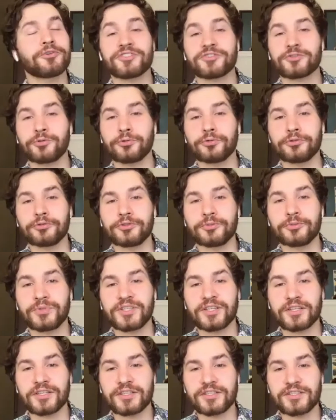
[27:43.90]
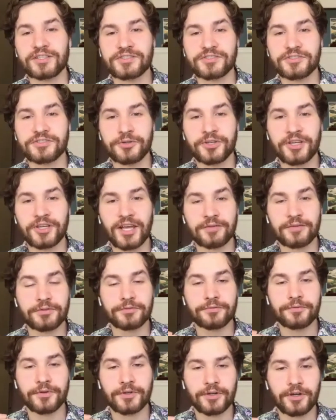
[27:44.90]
cool because you can have
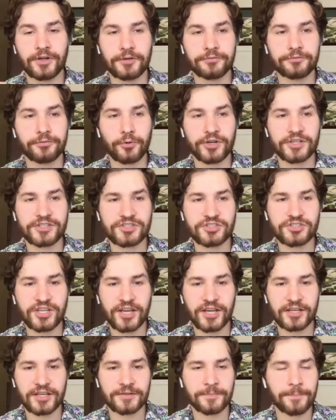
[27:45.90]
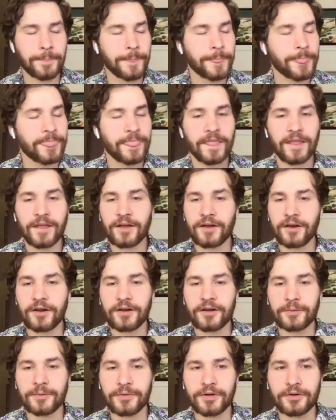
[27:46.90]
a voice chat,
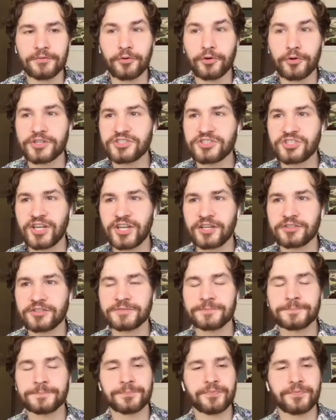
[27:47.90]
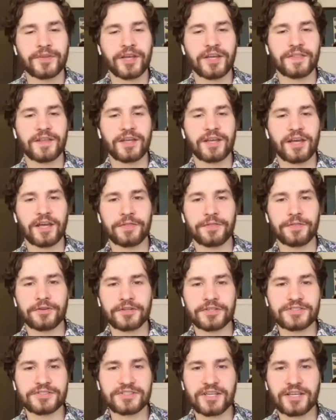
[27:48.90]
a voice channel, and then on
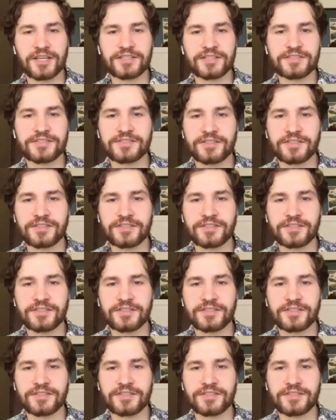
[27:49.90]
Thursdays,